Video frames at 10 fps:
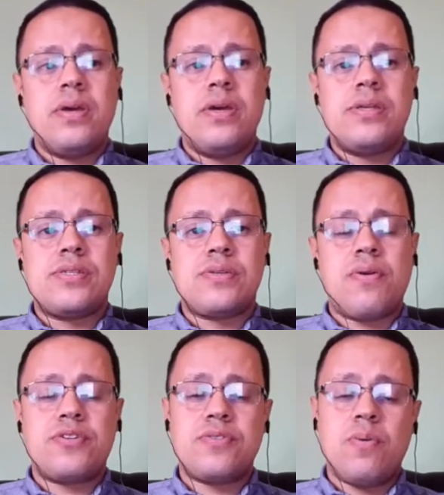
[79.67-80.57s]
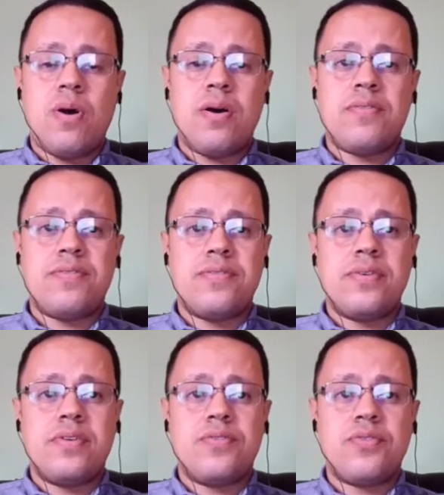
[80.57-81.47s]
in search of
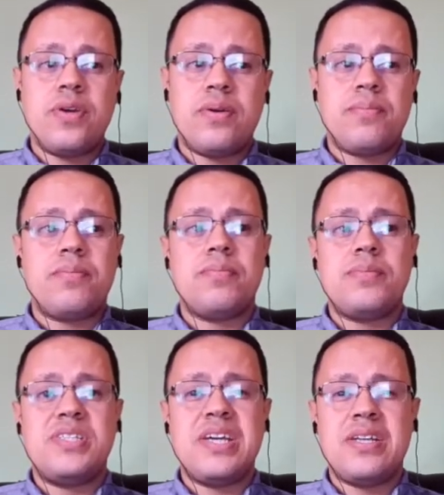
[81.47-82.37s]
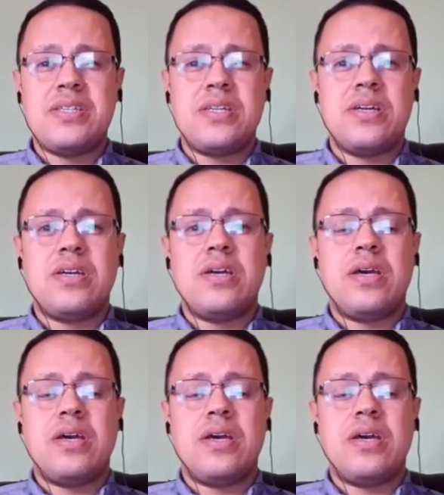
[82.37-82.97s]
freedom, dignity,